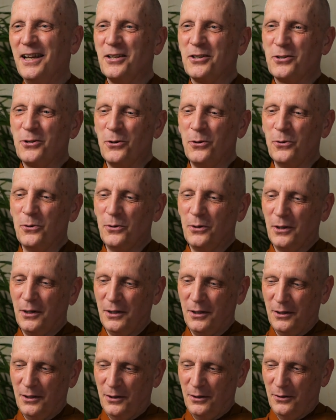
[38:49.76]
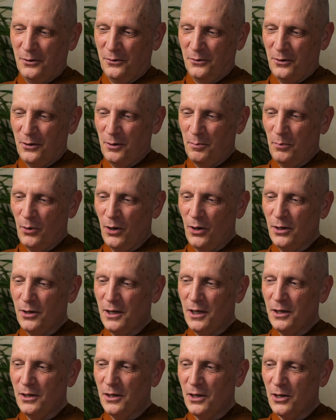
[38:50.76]
So, the
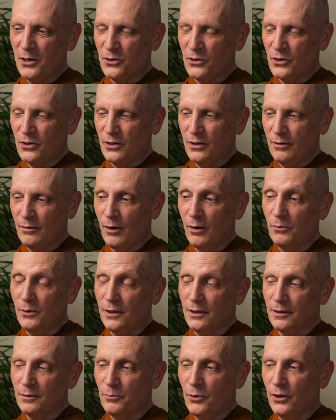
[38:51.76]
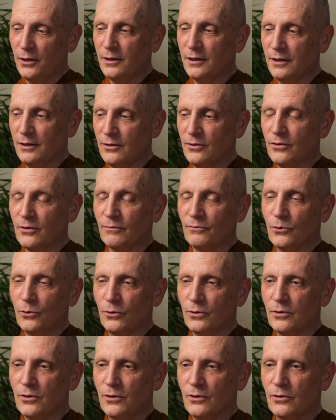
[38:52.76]
body, yes. Oh well, the body is, of
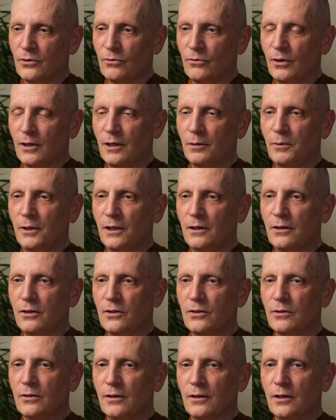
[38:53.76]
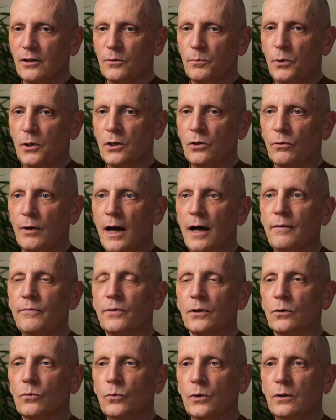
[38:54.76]
course, destroyed. I mean, it's pretty
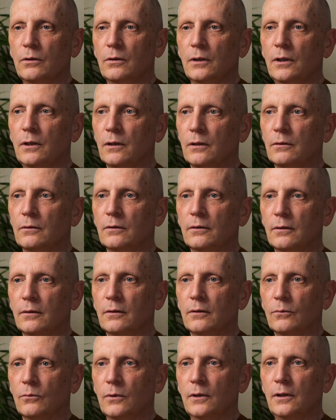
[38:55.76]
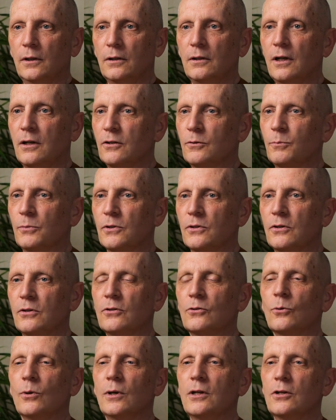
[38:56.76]
graphic. We're in a desperate
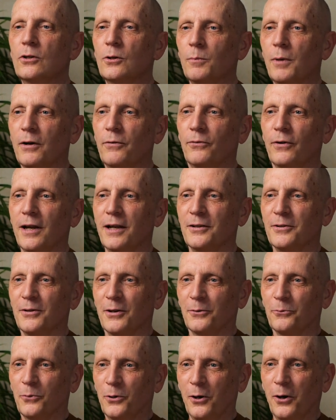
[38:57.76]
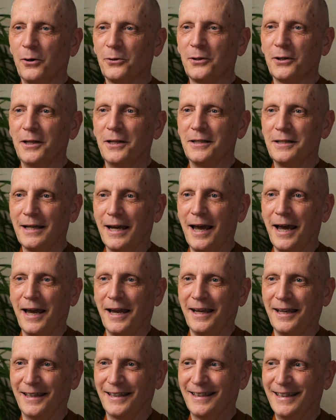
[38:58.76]
situation, my friends. We're all gonna
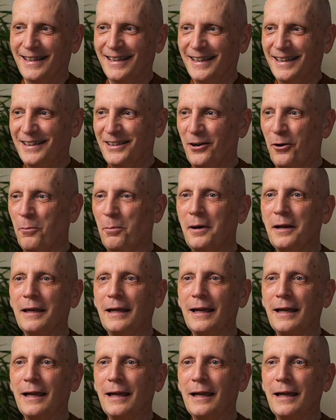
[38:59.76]
die. Nobody